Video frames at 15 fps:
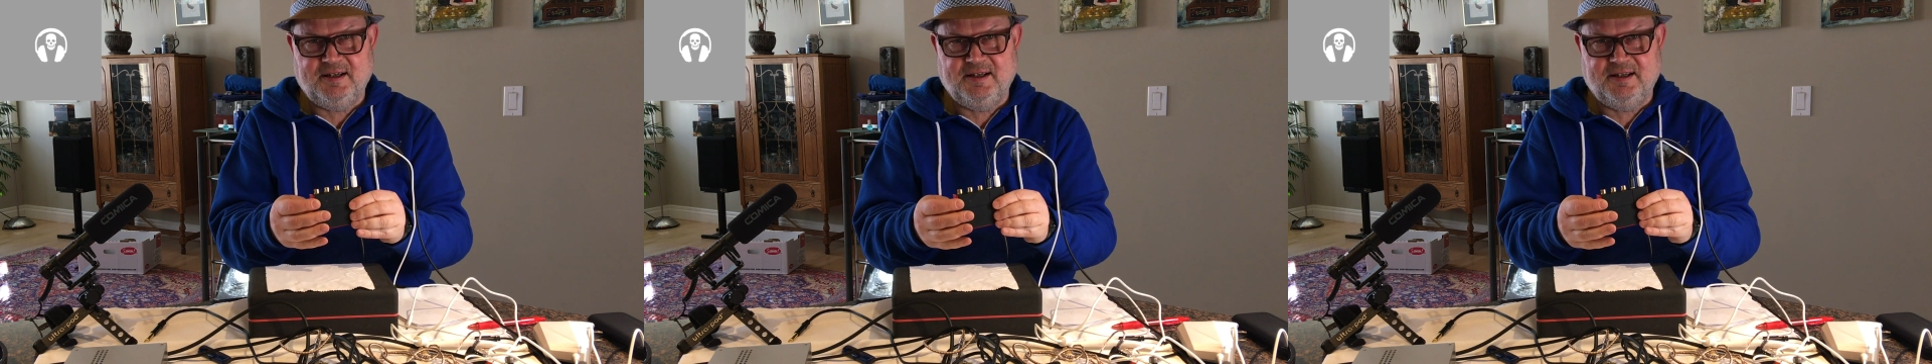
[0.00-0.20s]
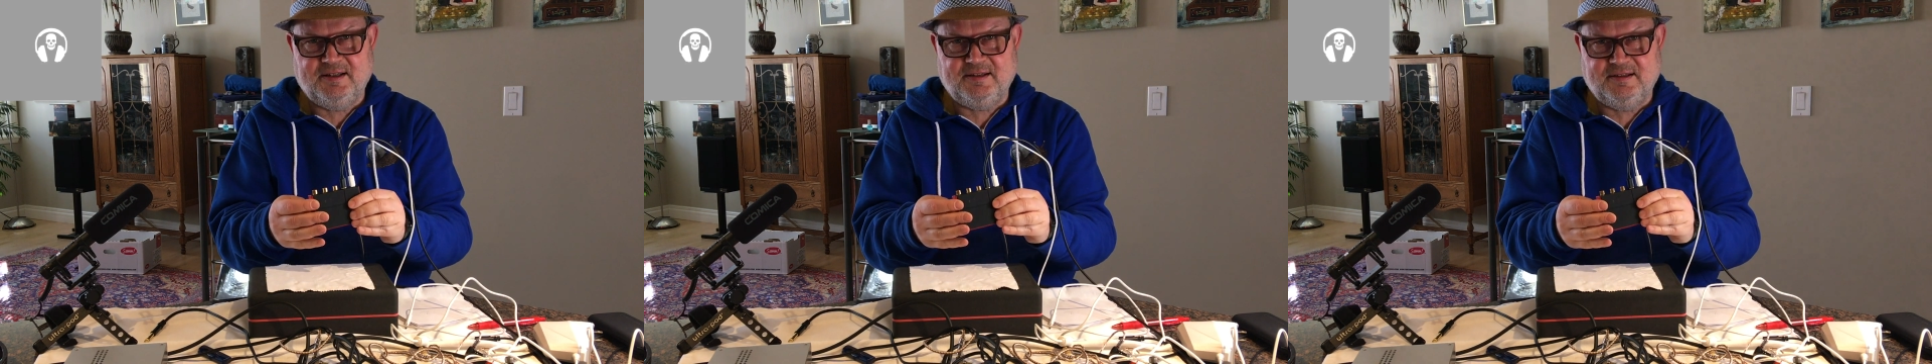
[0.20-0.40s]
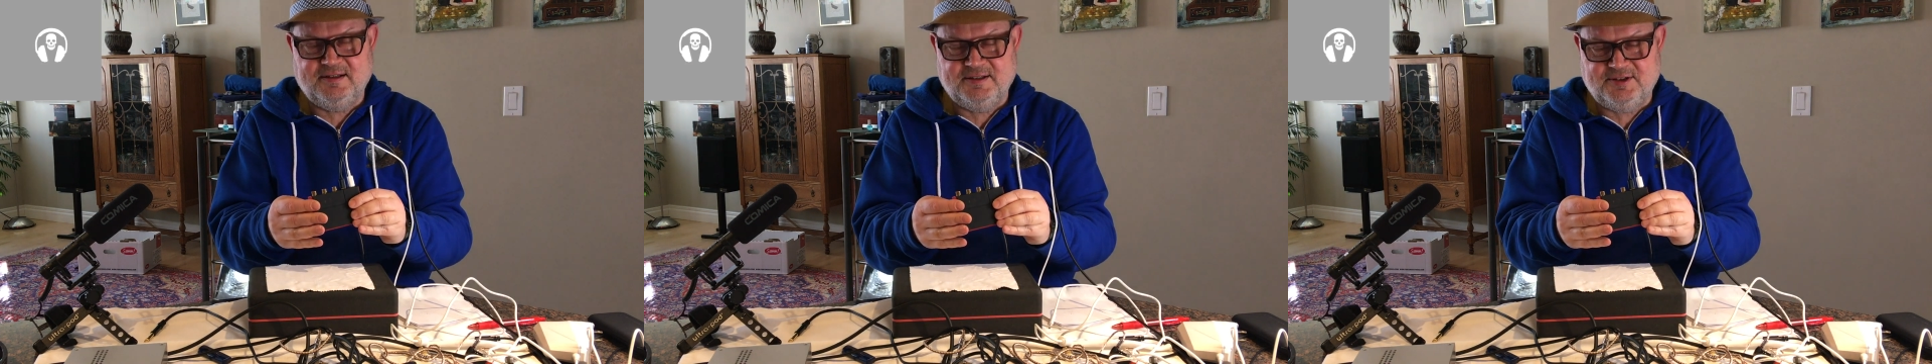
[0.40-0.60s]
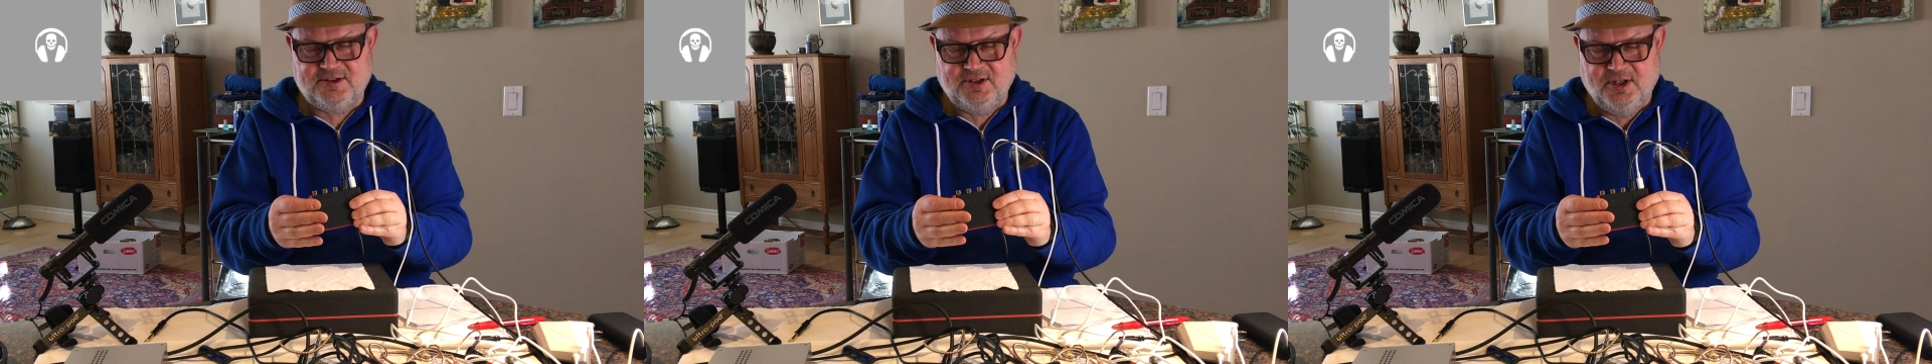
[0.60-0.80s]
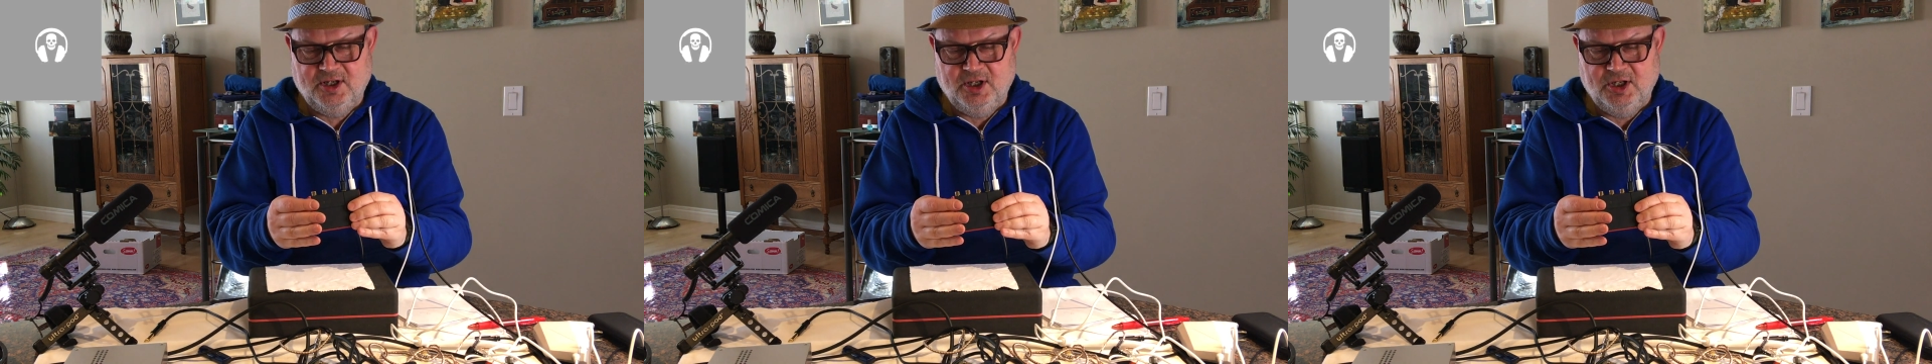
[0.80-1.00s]

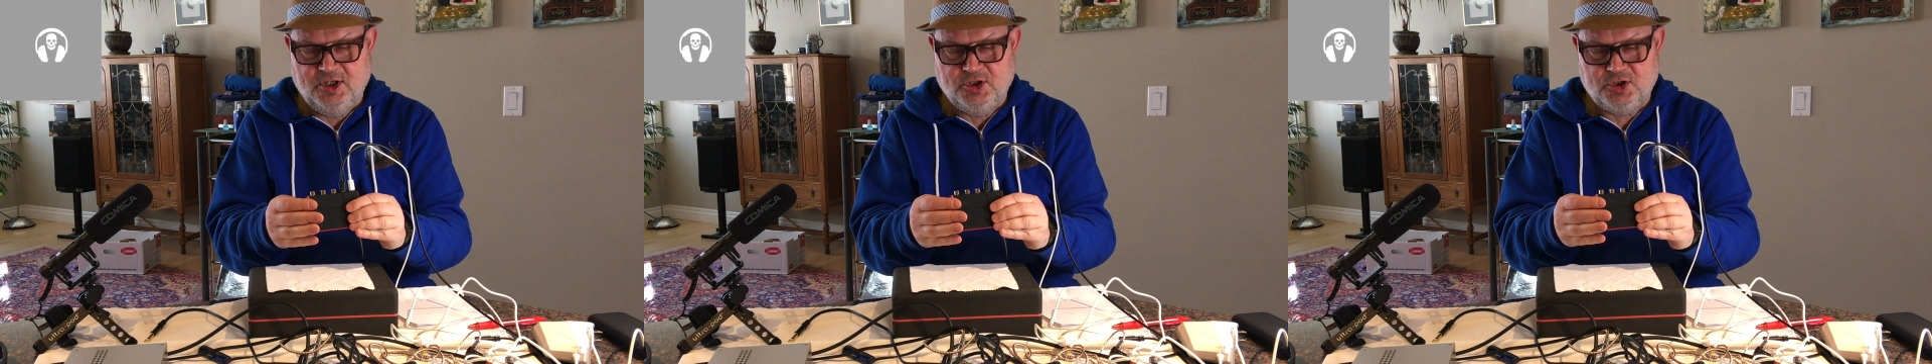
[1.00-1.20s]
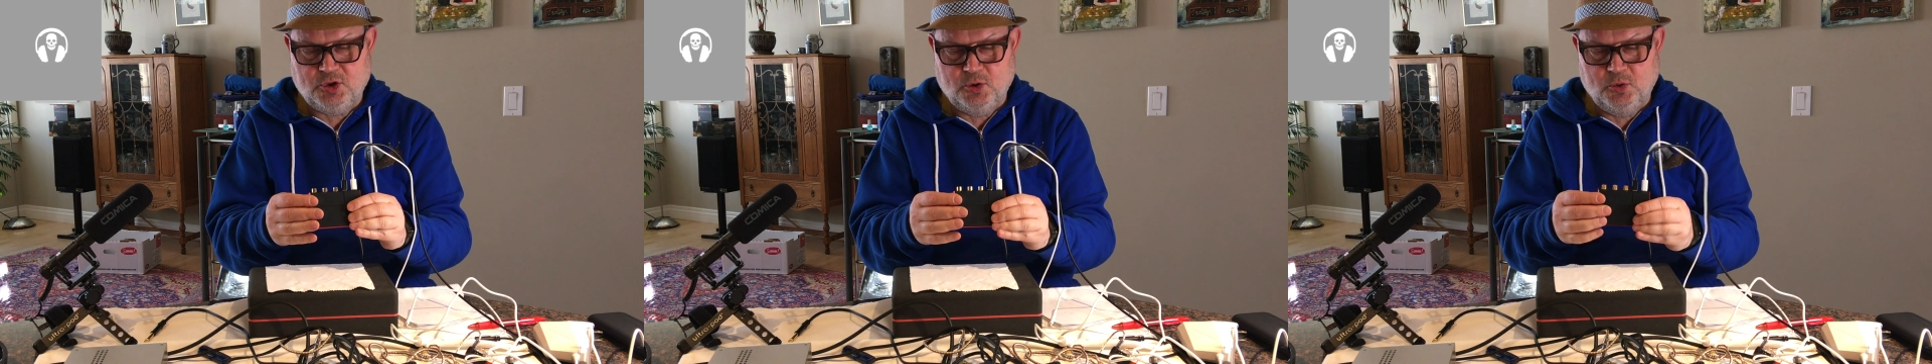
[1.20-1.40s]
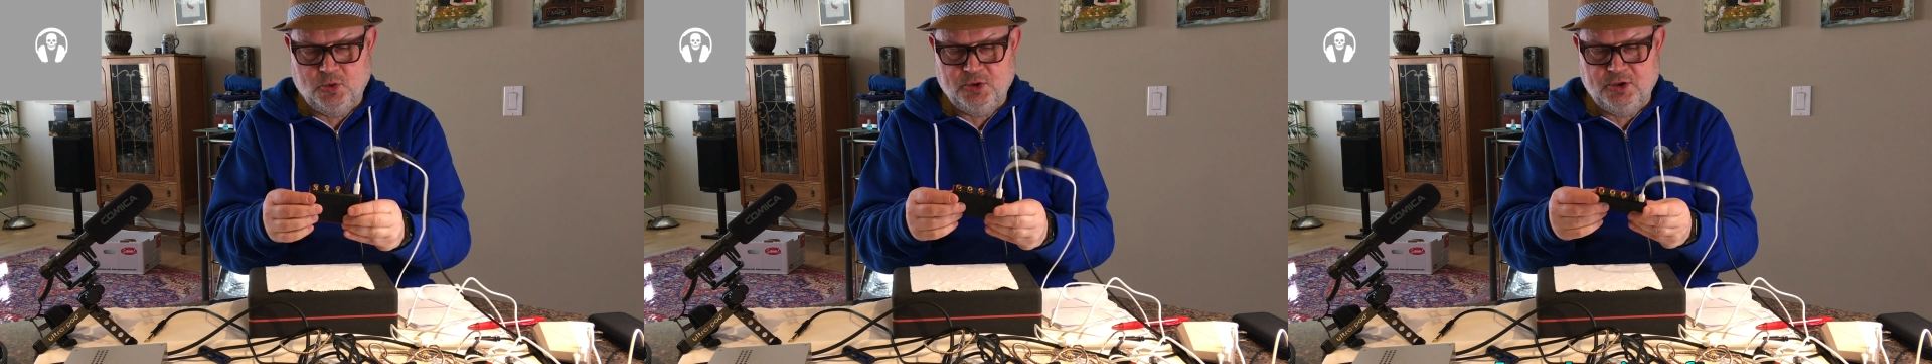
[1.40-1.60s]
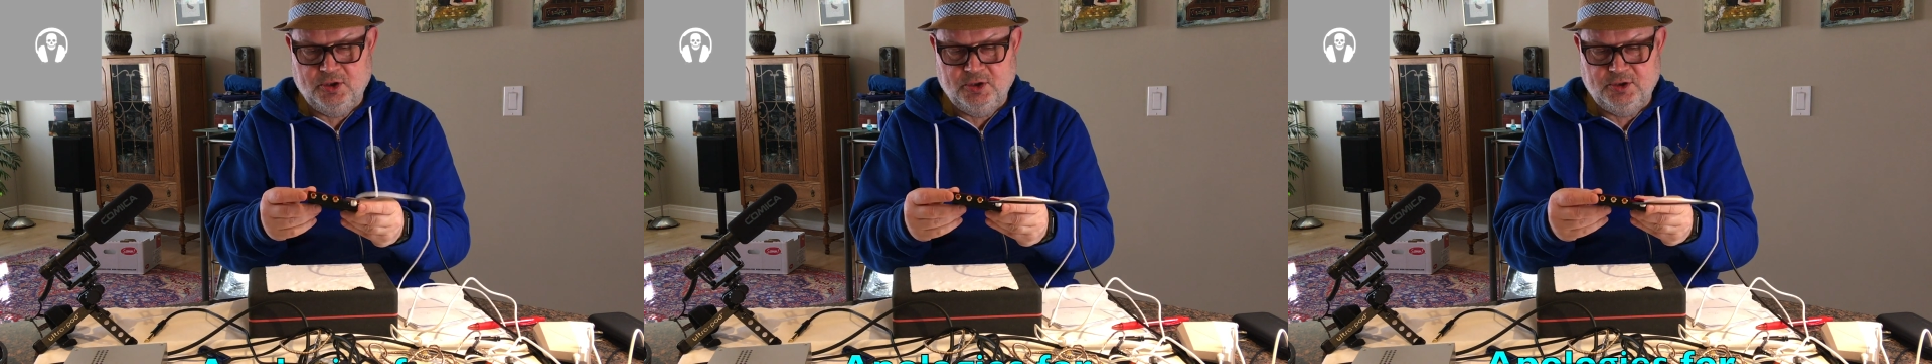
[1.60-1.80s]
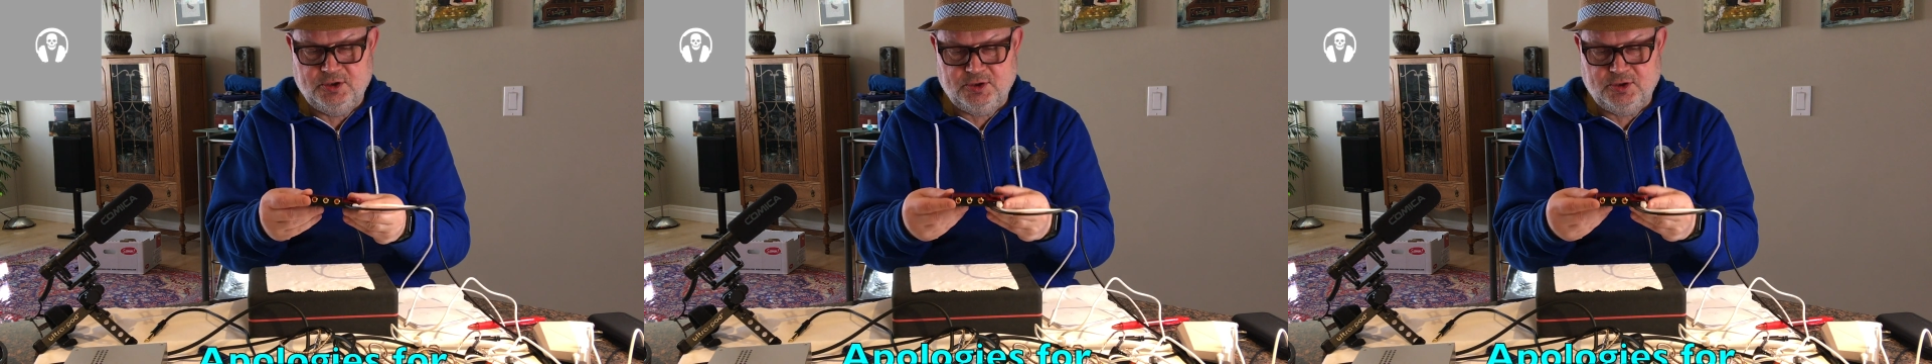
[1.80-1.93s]
Khadas Tone